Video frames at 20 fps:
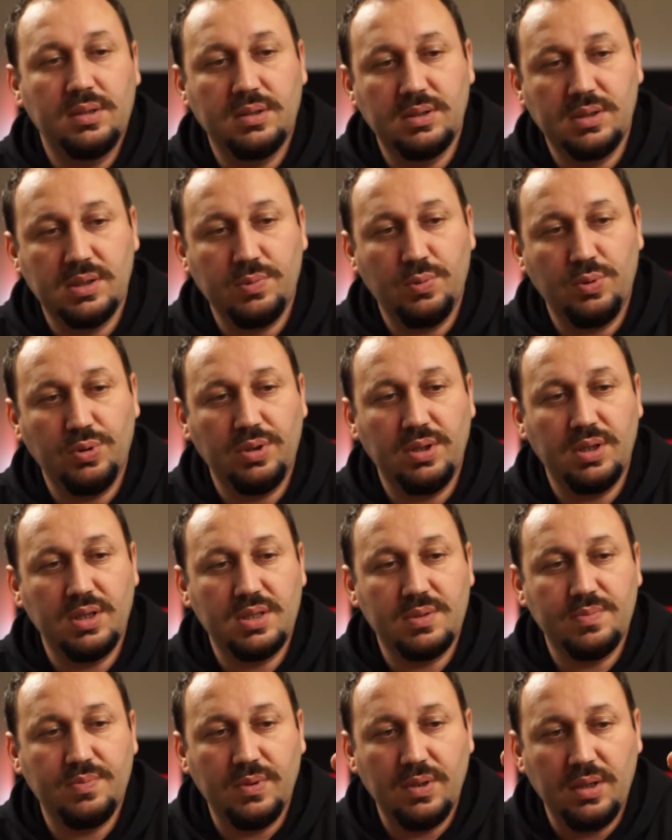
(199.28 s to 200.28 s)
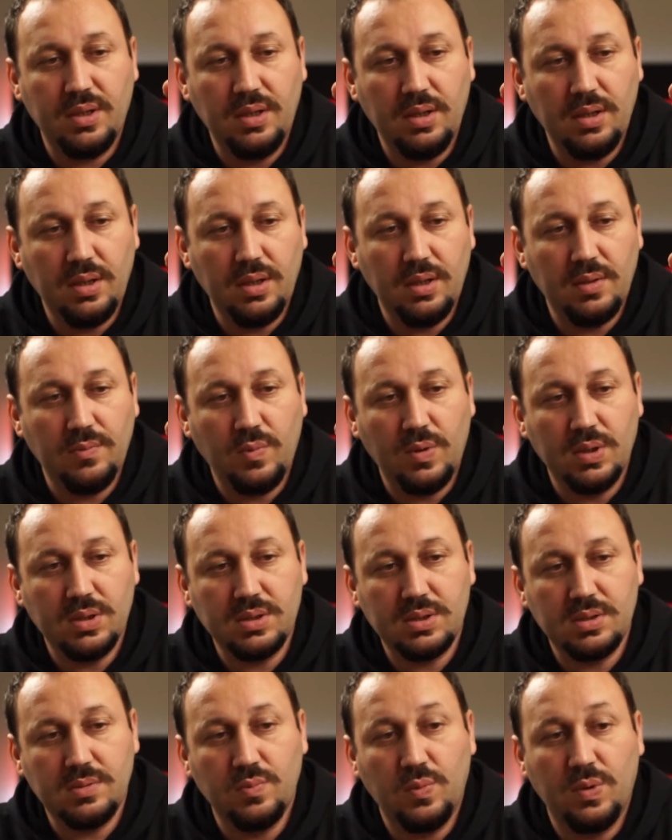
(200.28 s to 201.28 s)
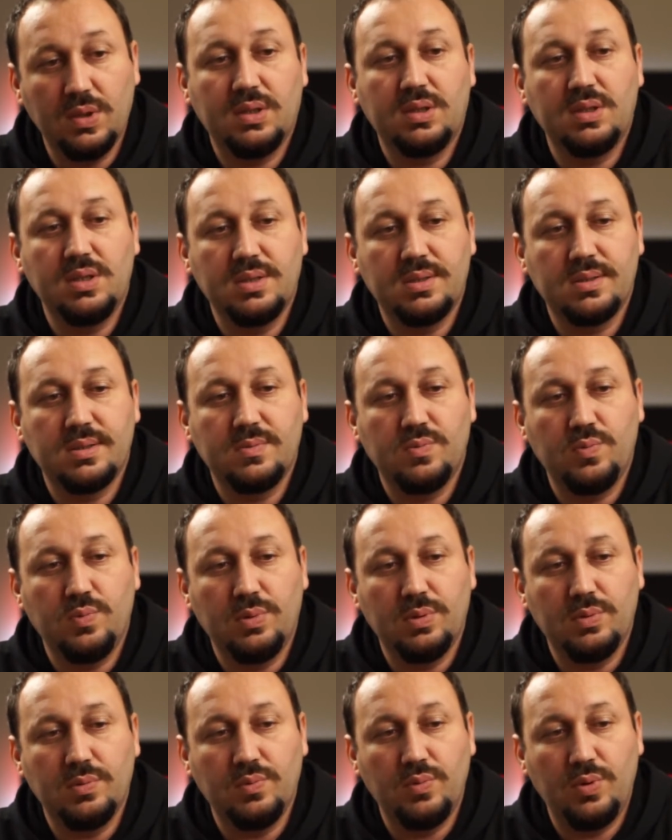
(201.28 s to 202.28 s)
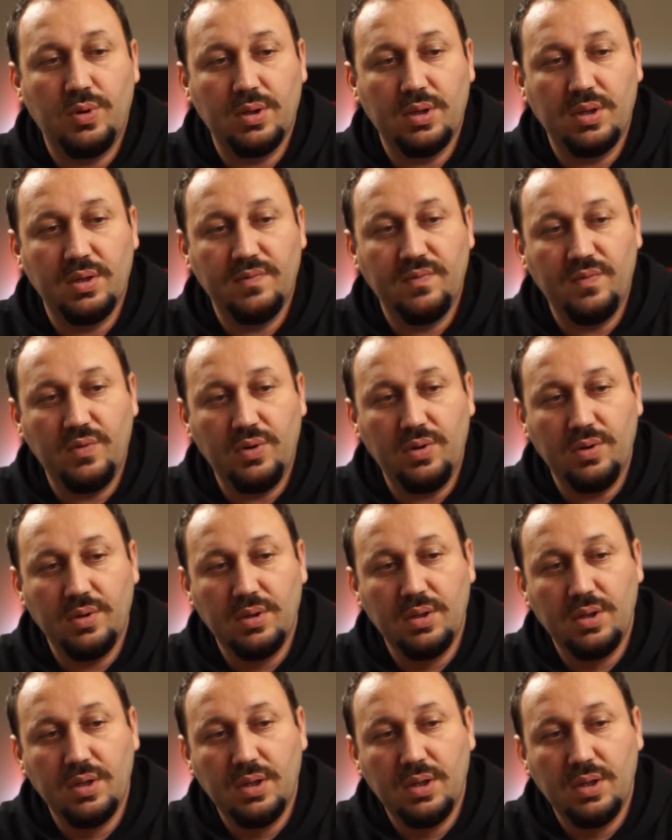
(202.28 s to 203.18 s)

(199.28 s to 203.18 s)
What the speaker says: just want to explain what is working for.